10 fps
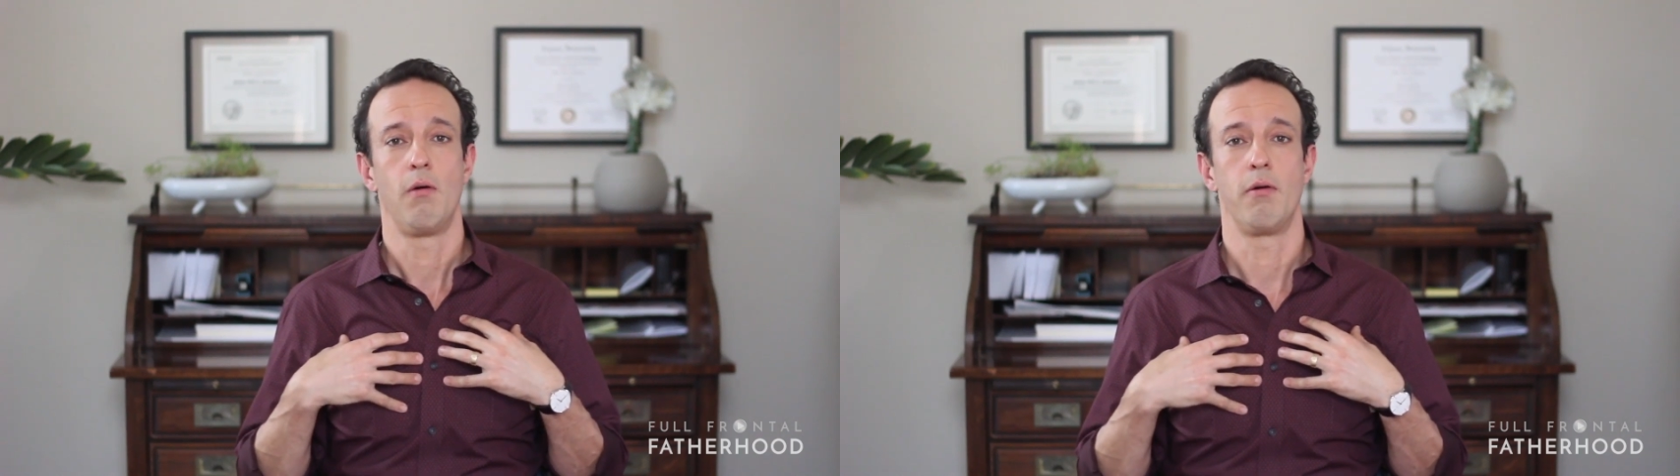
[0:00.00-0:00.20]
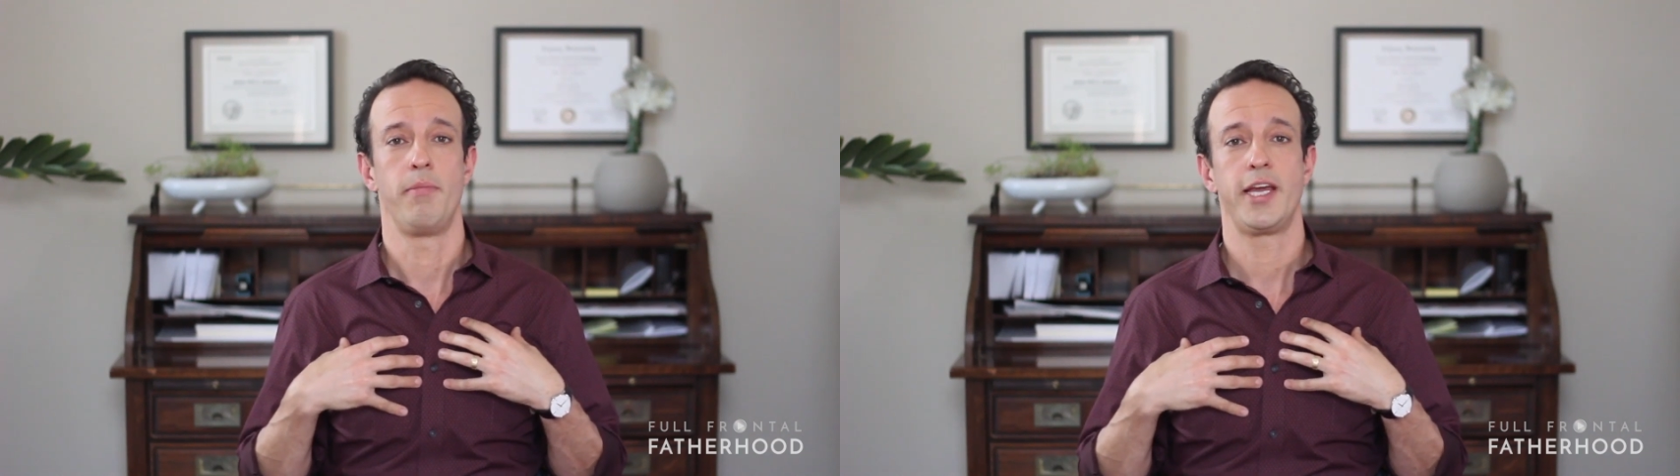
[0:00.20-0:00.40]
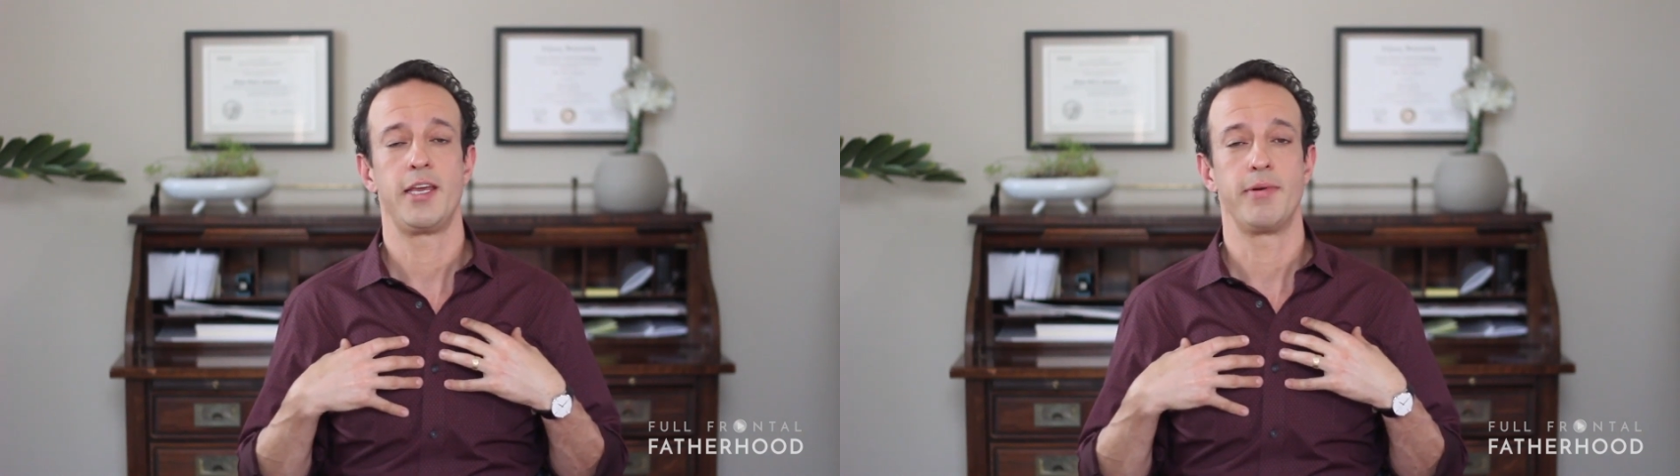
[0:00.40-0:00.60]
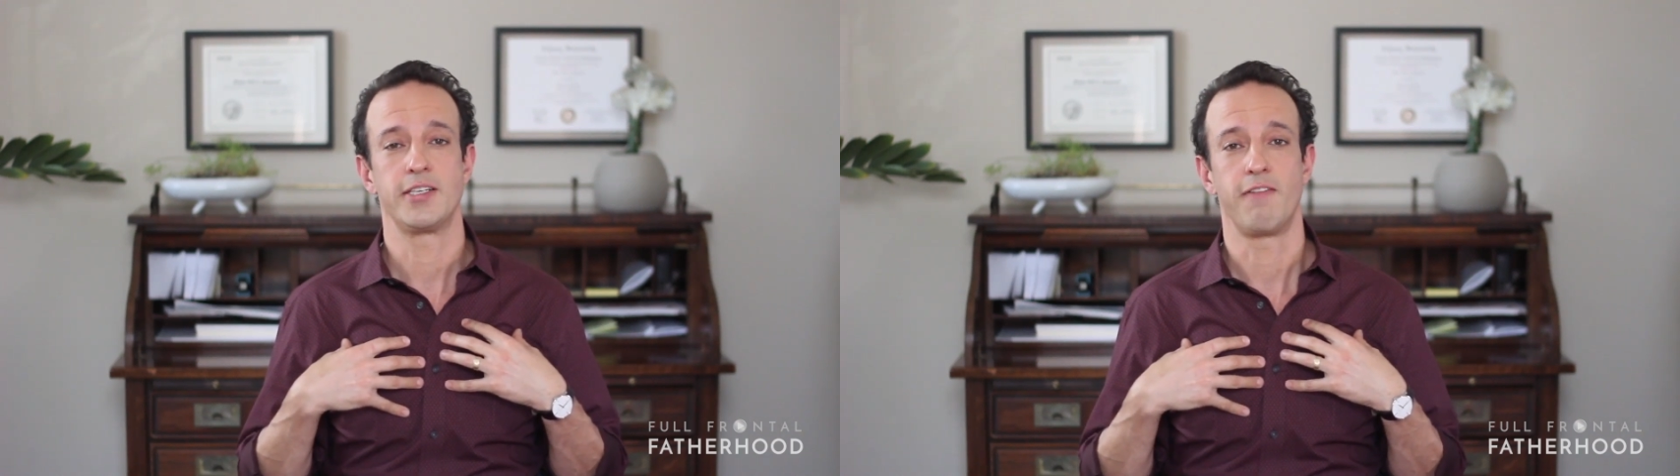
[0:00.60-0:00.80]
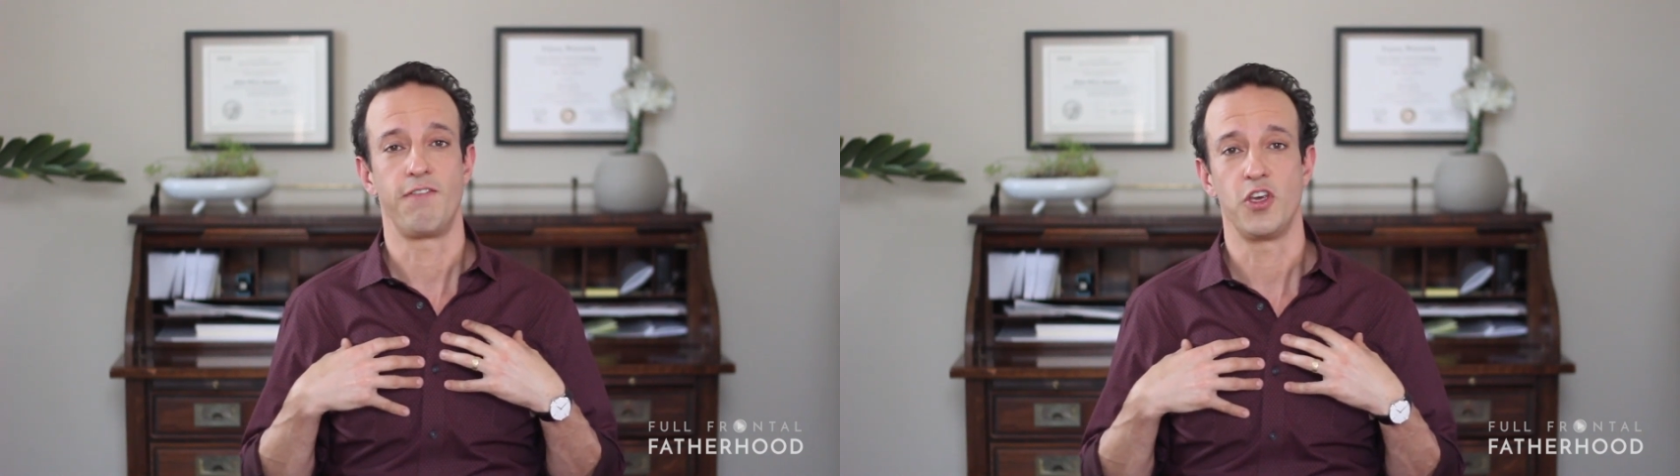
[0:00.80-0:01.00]
or making
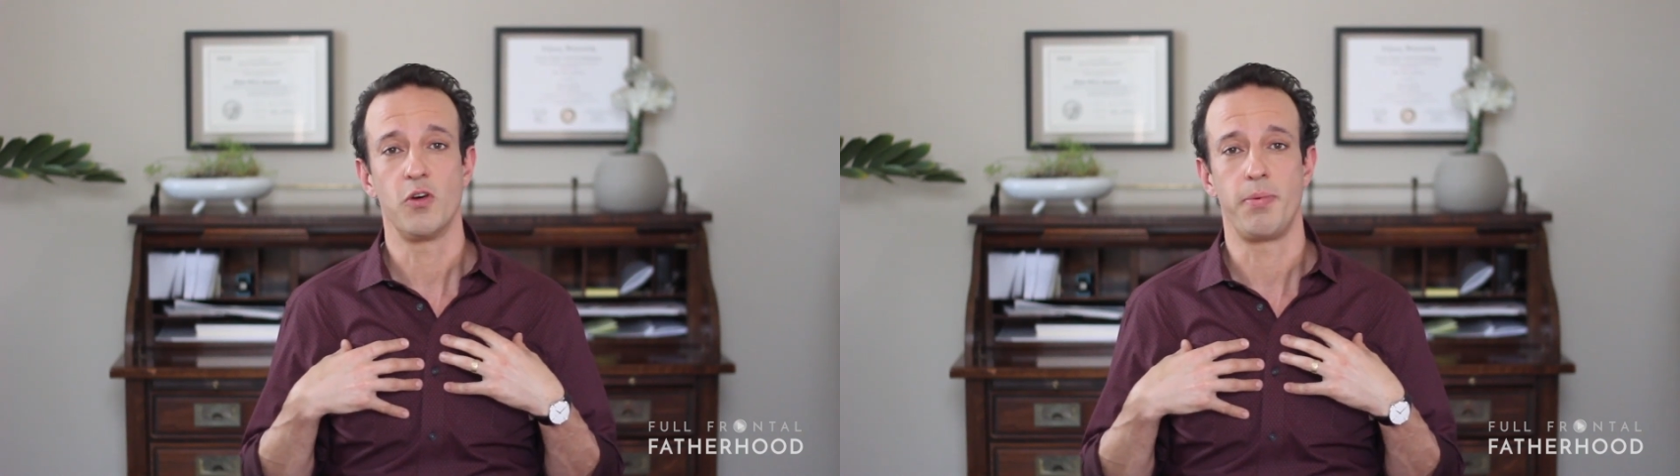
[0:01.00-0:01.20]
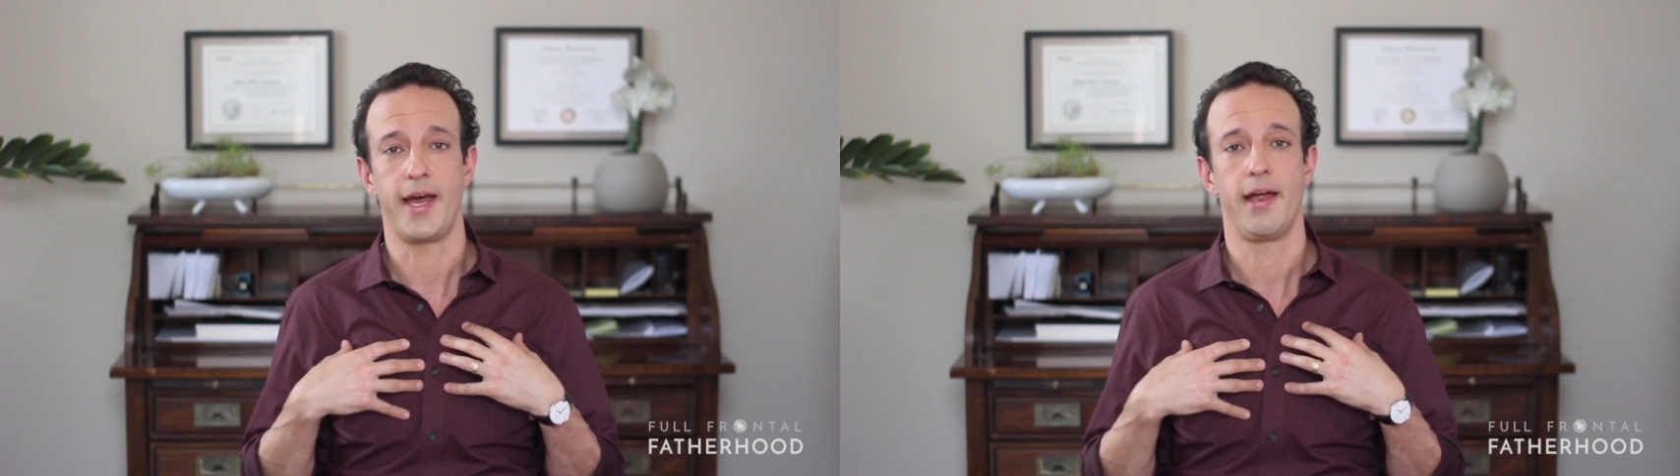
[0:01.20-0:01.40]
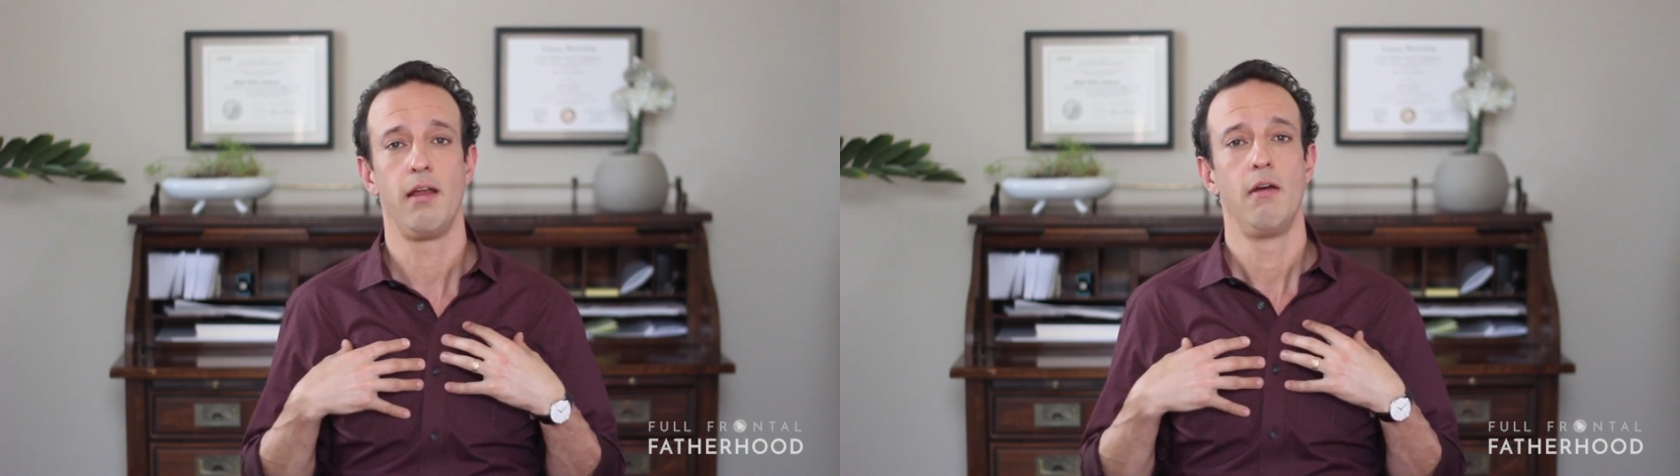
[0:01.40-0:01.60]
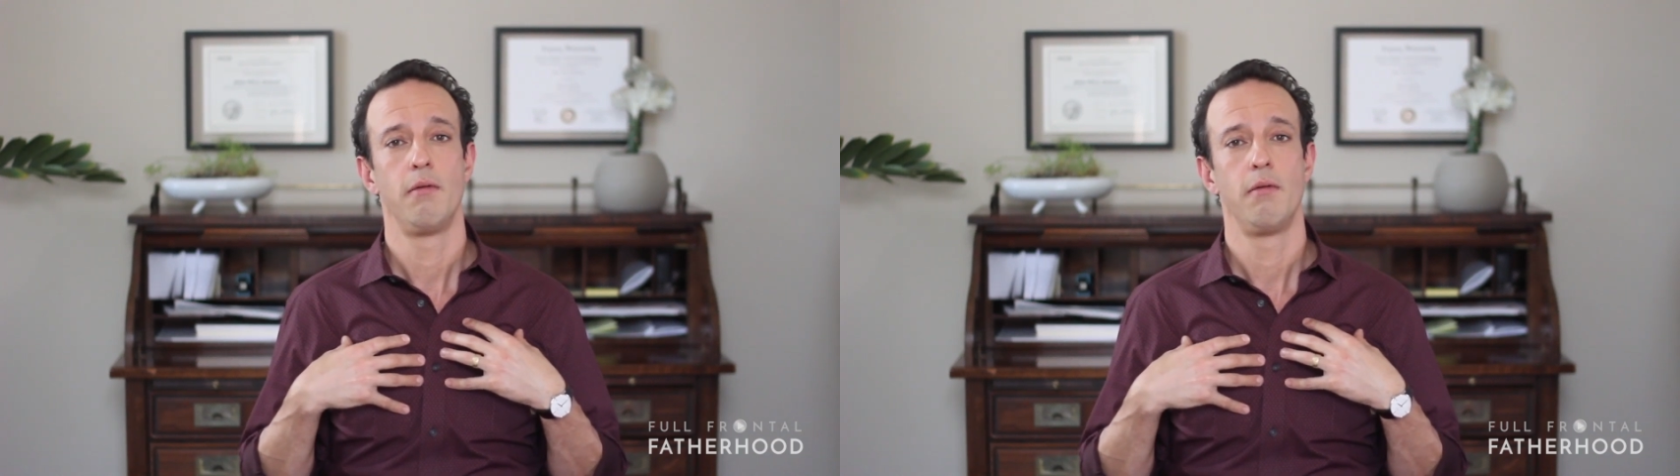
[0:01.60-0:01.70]
myself feel bad,